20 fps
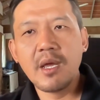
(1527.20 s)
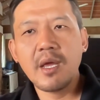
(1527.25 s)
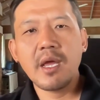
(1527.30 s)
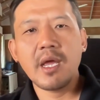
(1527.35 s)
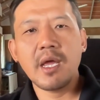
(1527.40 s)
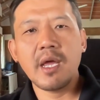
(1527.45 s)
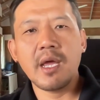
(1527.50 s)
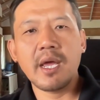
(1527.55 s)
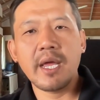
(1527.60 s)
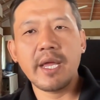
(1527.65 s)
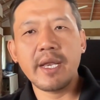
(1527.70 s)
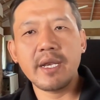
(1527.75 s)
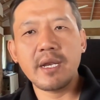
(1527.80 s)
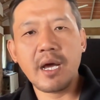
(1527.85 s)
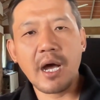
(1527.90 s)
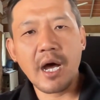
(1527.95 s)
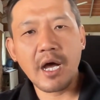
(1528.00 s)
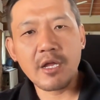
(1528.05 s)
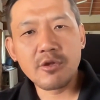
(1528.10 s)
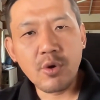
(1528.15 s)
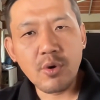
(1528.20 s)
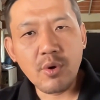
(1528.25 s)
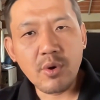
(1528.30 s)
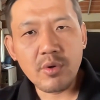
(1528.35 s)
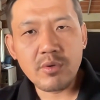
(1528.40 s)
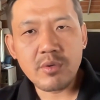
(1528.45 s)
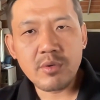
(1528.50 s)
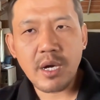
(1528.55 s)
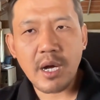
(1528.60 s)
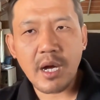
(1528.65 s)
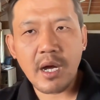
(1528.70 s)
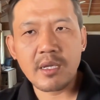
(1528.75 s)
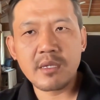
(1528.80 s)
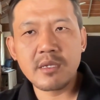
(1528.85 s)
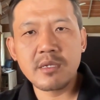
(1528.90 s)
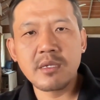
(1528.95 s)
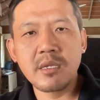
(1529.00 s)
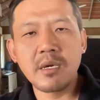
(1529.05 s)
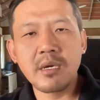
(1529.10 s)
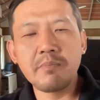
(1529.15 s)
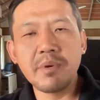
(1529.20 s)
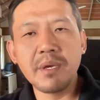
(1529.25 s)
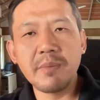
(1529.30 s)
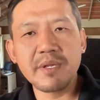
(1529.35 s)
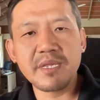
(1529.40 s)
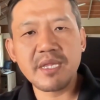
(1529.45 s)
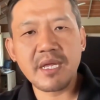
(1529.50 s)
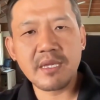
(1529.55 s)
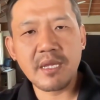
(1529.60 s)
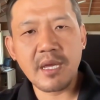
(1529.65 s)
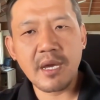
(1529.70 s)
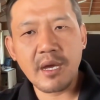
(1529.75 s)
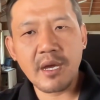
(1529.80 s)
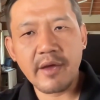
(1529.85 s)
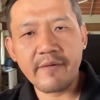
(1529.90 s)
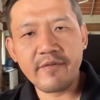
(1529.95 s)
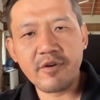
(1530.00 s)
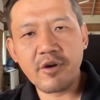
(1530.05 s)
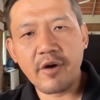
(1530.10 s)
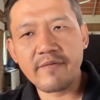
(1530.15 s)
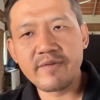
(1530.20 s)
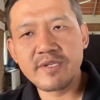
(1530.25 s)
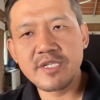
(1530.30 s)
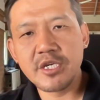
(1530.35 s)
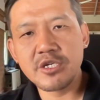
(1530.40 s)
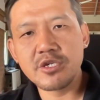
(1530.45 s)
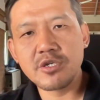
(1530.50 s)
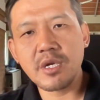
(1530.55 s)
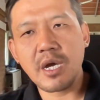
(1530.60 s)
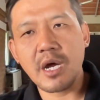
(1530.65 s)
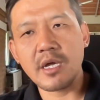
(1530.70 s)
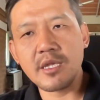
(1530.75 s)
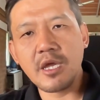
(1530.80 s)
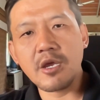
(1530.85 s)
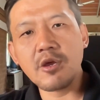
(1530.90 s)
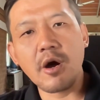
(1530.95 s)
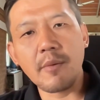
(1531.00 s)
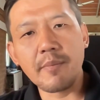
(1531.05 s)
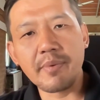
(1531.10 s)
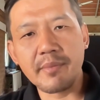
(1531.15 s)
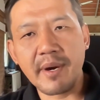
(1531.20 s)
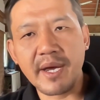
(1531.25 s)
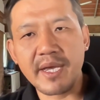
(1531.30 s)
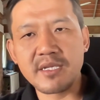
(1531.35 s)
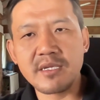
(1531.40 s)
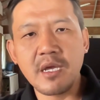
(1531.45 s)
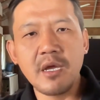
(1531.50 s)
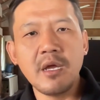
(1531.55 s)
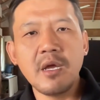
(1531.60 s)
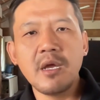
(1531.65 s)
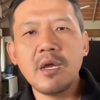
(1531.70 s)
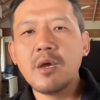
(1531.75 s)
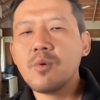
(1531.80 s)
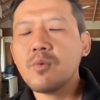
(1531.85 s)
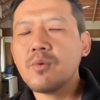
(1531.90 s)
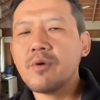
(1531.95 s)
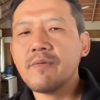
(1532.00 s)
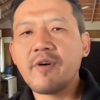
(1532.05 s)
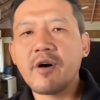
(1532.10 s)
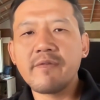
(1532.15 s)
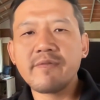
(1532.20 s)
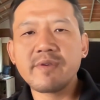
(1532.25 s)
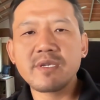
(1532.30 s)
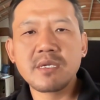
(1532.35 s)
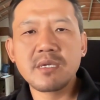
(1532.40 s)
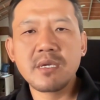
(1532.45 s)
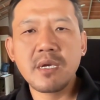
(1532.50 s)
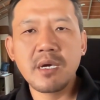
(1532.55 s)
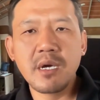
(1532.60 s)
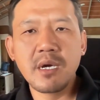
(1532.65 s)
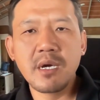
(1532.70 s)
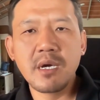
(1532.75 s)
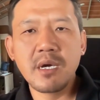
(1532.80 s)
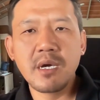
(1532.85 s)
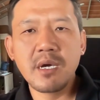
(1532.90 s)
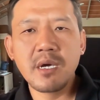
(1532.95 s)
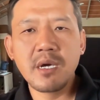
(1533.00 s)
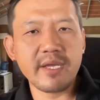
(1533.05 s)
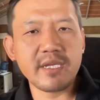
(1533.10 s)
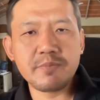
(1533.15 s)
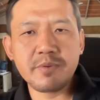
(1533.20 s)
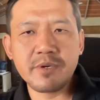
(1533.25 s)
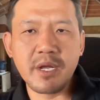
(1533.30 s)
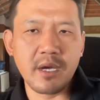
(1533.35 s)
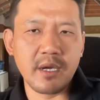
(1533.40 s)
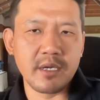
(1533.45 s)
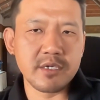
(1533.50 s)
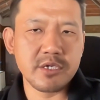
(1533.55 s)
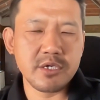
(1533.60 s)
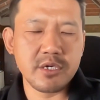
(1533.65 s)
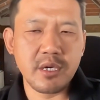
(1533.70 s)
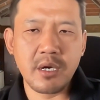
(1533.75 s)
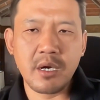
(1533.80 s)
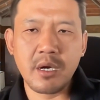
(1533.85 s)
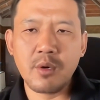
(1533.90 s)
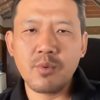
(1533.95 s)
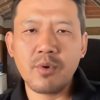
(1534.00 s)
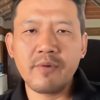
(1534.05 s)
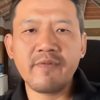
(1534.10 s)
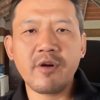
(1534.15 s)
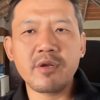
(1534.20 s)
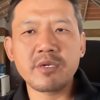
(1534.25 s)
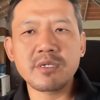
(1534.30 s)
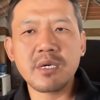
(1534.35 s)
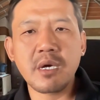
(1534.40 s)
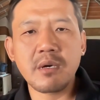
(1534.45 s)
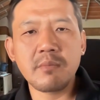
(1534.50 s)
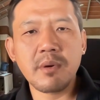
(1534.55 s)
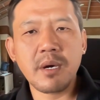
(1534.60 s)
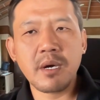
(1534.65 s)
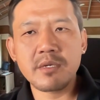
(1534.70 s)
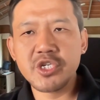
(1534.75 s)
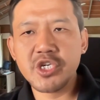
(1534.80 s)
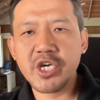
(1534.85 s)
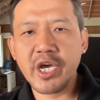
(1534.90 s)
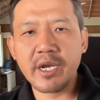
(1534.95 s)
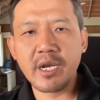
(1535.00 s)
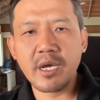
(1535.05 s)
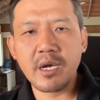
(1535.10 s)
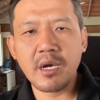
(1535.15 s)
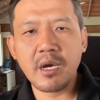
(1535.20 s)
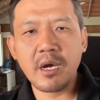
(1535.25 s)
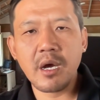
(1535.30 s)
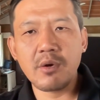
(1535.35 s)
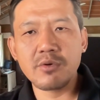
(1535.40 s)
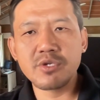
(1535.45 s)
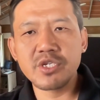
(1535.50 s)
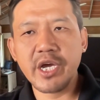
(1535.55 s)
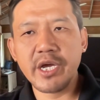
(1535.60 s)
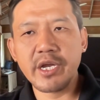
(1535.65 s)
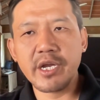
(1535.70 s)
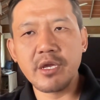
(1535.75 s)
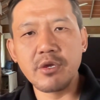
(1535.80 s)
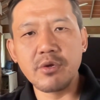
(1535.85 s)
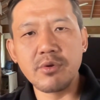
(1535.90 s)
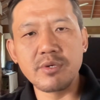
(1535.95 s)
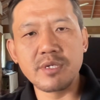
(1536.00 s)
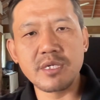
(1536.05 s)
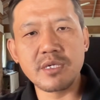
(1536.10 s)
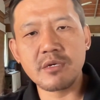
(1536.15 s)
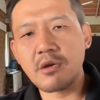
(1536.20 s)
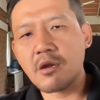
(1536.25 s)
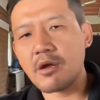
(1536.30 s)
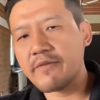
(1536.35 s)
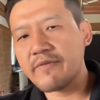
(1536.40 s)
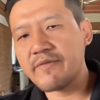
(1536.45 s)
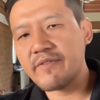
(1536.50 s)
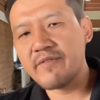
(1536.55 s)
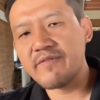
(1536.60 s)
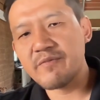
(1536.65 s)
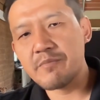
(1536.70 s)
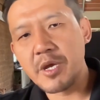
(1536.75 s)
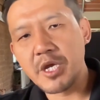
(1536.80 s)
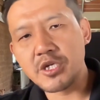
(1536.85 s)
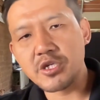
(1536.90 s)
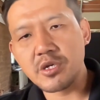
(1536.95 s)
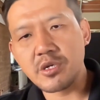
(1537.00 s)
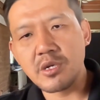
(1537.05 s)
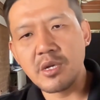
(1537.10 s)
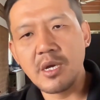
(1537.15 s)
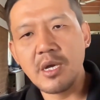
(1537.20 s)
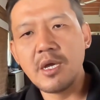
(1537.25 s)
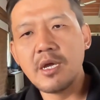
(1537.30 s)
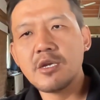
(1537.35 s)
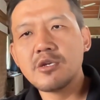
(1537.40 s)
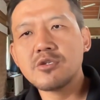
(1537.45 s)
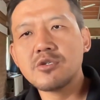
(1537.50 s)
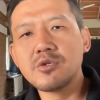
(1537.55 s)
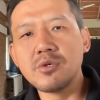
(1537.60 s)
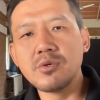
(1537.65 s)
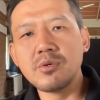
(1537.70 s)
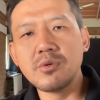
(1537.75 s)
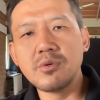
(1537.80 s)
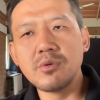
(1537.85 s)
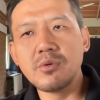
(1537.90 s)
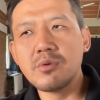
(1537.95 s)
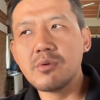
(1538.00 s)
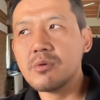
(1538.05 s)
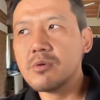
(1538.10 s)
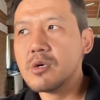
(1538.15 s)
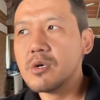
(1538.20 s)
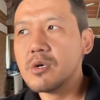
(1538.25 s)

and are the people that they are having conversations, are they compromised? We've always heard about espionage. We've always heard about China, how China uses a lot of information to